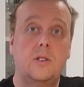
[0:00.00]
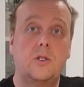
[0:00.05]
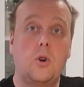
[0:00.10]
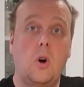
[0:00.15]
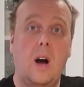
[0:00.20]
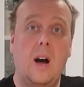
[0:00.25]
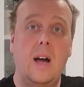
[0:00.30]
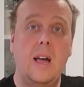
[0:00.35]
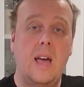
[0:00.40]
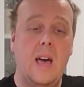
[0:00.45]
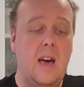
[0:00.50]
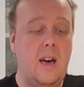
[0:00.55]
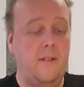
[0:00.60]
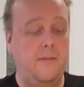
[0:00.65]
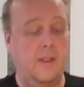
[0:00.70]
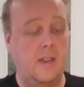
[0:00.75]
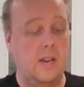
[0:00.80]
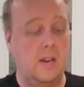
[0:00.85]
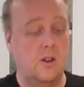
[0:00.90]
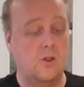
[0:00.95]
So I
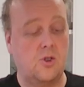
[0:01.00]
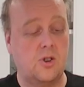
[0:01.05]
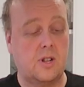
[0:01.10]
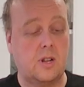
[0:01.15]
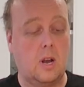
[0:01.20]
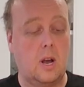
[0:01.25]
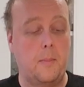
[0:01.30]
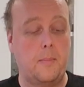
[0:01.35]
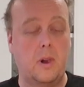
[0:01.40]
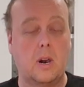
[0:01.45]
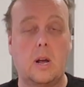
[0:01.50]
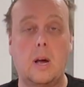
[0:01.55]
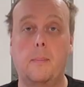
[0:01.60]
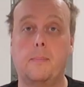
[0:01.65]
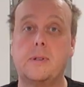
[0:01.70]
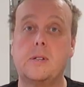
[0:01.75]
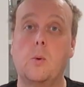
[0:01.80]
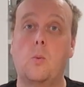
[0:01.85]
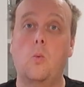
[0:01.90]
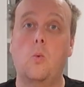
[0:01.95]
have here just a couple
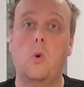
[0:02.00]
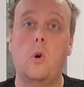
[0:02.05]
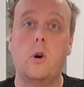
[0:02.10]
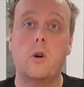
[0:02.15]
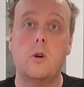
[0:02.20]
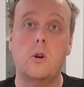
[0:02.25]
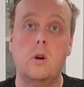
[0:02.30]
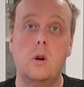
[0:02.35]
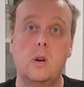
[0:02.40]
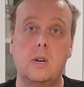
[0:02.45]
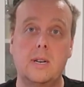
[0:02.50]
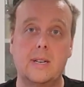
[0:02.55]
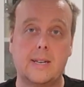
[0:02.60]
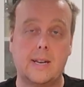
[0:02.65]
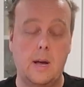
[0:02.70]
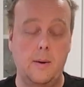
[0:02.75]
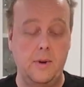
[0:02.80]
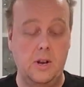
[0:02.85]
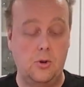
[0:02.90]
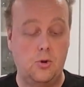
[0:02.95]
cups of water that's
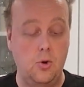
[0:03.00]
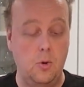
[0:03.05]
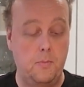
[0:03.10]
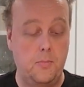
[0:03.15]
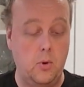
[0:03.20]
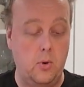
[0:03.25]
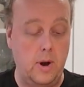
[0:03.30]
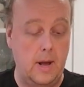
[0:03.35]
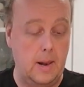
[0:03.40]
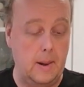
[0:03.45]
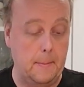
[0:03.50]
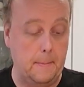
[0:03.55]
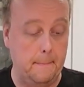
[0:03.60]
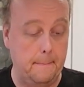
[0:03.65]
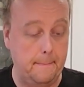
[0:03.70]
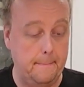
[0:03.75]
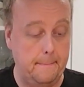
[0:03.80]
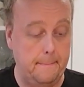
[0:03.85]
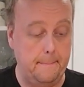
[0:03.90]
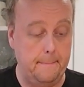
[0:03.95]
coming to a boil.
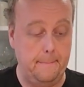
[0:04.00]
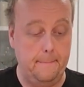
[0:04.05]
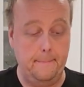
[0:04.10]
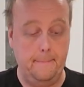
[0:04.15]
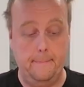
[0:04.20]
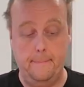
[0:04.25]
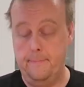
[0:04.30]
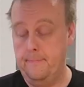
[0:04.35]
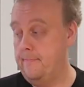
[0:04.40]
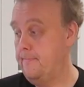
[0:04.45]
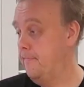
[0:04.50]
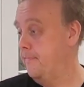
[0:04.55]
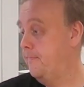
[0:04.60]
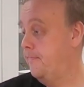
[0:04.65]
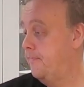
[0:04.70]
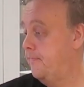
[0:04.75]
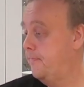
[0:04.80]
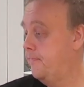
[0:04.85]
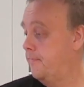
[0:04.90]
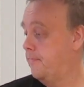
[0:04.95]
Let
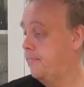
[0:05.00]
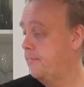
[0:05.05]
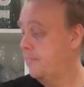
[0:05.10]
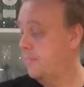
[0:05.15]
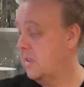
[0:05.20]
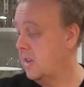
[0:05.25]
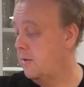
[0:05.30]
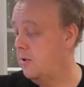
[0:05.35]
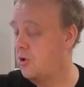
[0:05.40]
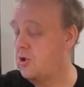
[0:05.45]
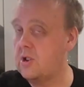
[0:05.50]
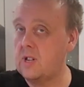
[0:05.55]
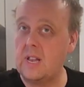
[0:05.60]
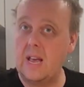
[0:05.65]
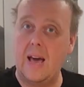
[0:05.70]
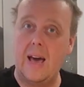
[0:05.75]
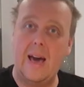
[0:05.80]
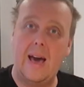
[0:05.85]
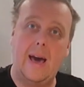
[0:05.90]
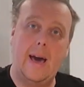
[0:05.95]
me just
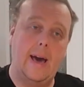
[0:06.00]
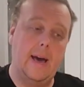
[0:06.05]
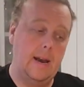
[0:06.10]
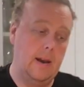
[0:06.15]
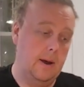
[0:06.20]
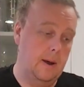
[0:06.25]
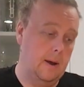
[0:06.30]
add